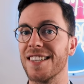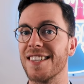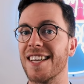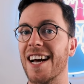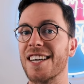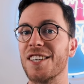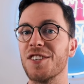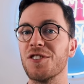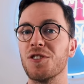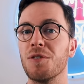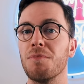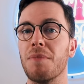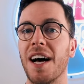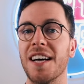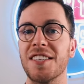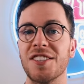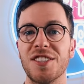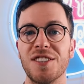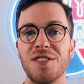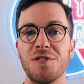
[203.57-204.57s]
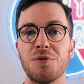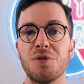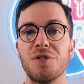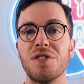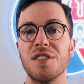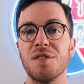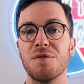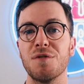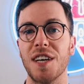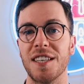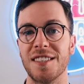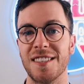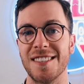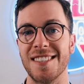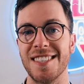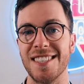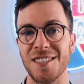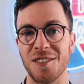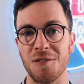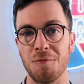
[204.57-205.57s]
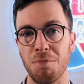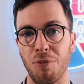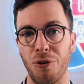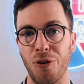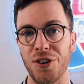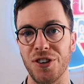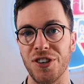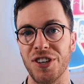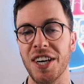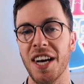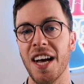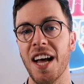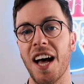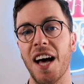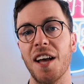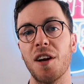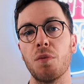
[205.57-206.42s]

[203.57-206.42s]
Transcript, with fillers: Thank you, Sebastian, who's an InvestorT supporter.